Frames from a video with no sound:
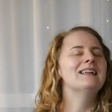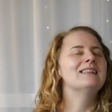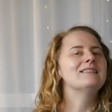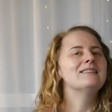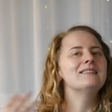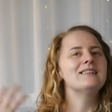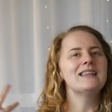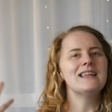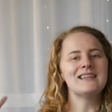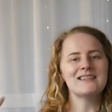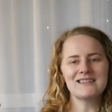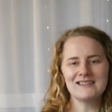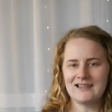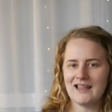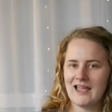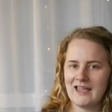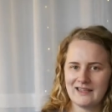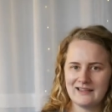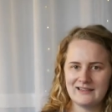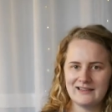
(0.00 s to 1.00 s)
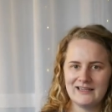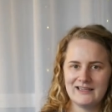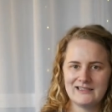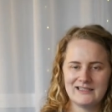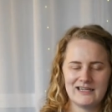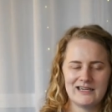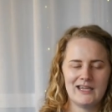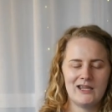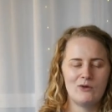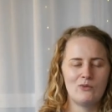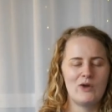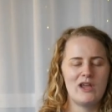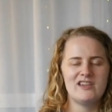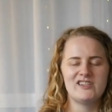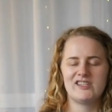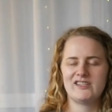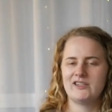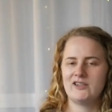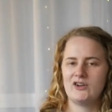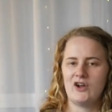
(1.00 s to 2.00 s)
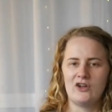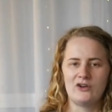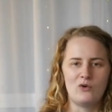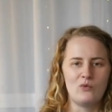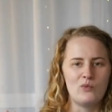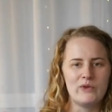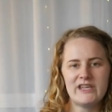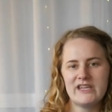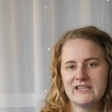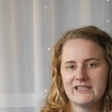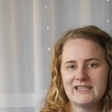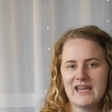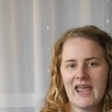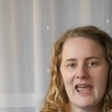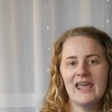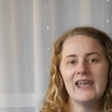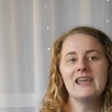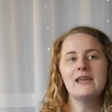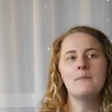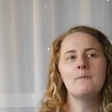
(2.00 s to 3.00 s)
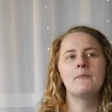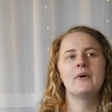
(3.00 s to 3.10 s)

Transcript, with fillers: less likely to get wasted on a weekday,